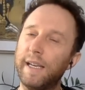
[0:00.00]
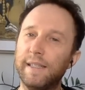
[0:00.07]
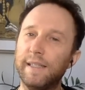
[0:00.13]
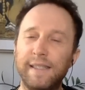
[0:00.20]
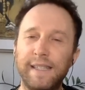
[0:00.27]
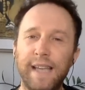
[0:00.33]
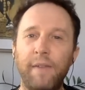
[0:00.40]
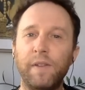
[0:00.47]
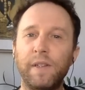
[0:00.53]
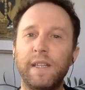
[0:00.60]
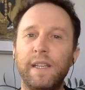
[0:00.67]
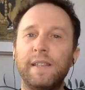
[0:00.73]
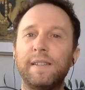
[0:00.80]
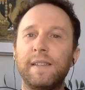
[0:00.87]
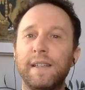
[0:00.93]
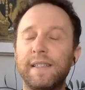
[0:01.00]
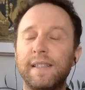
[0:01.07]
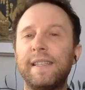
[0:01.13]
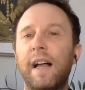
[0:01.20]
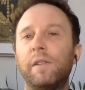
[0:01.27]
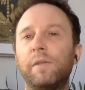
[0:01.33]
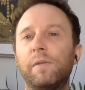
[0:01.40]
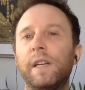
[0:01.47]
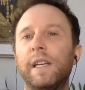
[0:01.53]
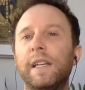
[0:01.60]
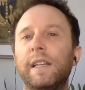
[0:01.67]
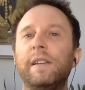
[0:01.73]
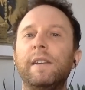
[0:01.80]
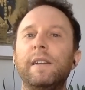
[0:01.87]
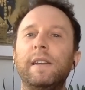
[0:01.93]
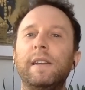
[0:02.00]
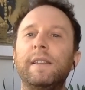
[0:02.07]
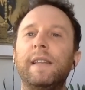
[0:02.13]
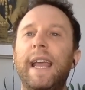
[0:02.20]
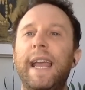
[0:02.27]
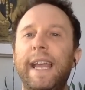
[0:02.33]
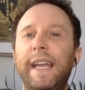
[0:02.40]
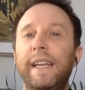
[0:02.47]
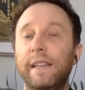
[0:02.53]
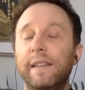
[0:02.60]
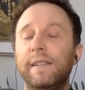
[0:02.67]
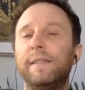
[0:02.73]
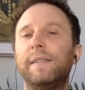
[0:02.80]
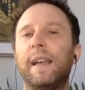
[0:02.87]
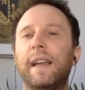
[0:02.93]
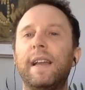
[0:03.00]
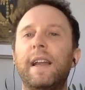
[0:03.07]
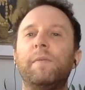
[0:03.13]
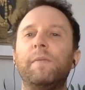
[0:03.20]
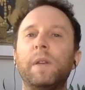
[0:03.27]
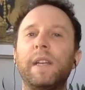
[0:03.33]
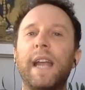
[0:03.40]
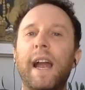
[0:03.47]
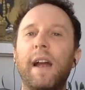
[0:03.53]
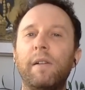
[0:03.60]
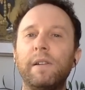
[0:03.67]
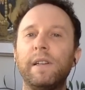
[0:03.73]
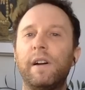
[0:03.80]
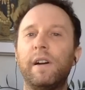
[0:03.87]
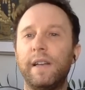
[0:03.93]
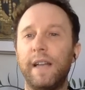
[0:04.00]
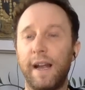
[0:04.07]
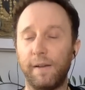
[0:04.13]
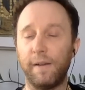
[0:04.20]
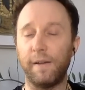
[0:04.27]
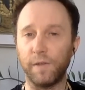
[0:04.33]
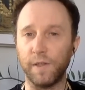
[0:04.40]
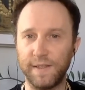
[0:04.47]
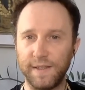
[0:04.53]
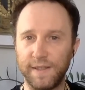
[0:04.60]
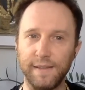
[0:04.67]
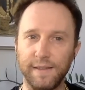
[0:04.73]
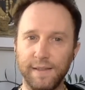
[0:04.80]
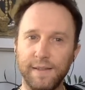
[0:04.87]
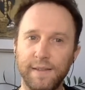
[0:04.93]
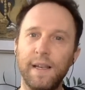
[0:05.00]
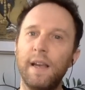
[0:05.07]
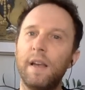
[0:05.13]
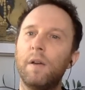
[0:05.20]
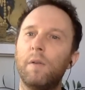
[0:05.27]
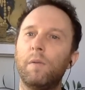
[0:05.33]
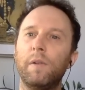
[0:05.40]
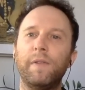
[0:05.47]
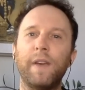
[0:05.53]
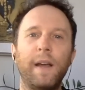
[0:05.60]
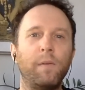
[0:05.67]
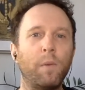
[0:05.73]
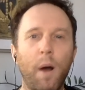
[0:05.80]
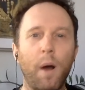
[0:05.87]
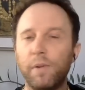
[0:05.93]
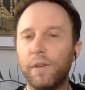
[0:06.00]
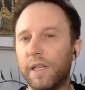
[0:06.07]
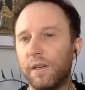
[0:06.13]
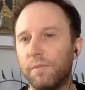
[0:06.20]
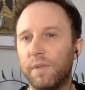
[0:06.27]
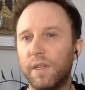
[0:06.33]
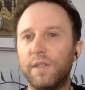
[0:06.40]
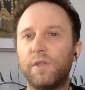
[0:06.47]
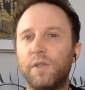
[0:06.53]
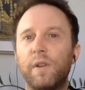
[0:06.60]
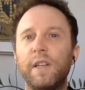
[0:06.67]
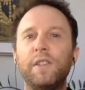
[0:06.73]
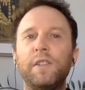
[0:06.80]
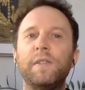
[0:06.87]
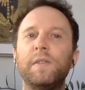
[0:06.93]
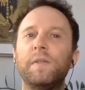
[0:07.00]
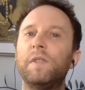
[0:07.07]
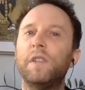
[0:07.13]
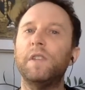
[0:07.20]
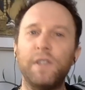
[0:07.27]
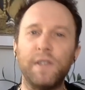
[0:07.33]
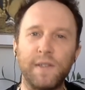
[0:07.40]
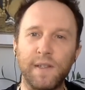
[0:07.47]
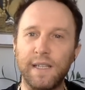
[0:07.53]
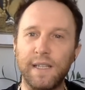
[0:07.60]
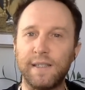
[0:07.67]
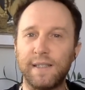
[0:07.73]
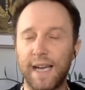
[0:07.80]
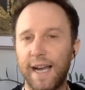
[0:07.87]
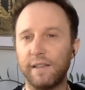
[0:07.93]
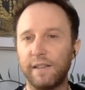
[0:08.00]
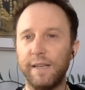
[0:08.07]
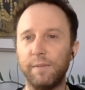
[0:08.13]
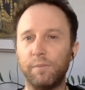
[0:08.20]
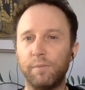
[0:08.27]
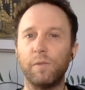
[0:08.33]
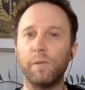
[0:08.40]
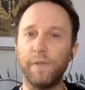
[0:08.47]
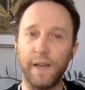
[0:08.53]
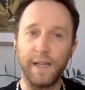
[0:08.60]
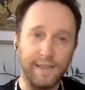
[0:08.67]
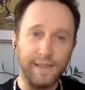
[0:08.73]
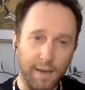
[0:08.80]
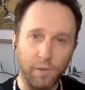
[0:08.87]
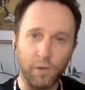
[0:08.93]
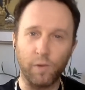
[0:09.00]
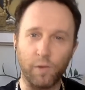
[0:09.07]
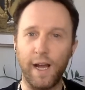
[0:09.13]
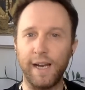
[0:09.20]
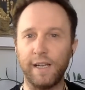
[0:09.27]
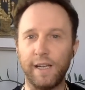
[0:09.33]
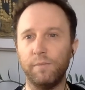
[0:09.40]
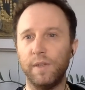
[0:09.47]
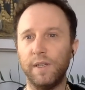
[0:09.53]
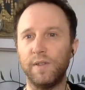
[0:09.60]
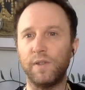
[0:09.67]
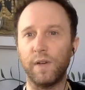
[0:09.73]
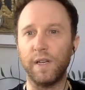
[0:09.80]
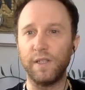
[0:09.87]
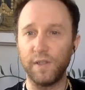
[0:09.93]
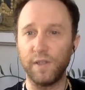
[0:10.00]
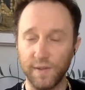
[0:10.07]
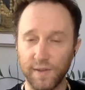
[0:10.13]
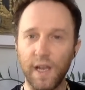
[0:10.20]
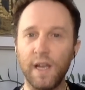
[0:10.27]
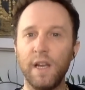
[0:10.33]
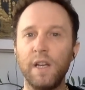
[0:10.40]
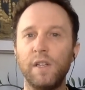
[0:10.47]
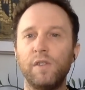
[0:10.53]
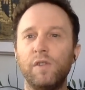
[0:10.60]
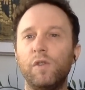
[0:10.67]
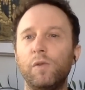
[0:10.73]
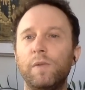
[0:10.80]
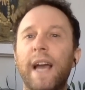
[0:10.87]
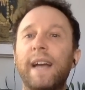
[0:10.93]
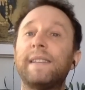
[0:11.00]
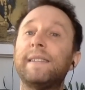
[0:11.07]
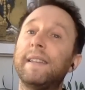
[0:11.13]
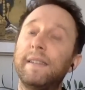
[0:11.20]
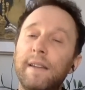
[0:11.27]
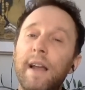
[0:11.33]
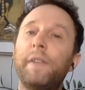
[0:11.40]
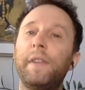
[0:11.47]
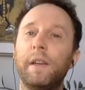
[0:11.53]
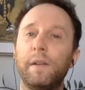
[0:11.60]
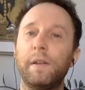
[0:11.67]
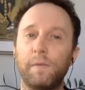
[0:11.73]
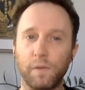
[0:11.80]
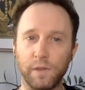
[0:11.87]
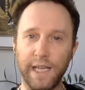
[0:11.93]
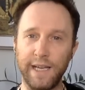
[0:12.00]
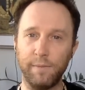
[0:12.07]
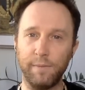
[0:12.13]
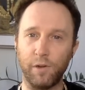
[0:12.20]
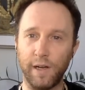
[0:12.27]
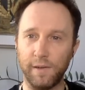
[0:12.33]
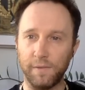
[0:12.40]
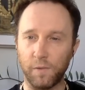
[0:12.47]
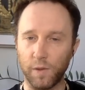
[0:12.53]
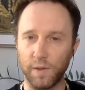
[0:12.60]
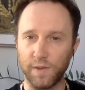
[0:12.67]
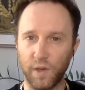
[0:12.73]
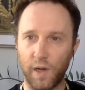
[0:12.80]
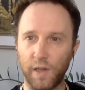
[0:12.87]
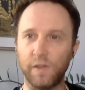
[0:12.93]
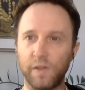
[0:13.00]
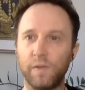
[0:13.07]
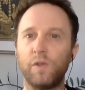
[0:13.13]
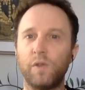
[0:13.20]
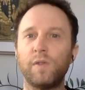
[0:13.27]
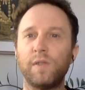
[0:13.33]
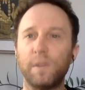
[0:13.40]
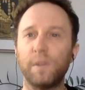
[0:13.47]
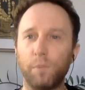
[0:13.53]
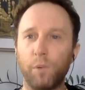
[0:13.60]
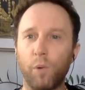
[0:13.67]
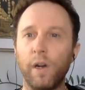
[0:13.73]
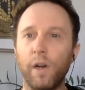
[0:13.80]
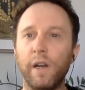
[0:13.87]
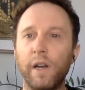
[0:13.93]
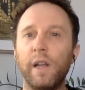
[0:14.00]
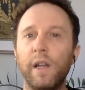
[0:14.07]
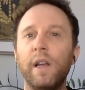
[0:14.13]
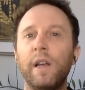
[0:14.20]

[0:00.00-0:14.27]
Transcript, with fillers: in the 70s and accelerated in the 80s and have been carried on ever since. We've had Republican administrations viciously attack labor. We've had Democratic administrations do next to nothing for labor, and of course, also tr- support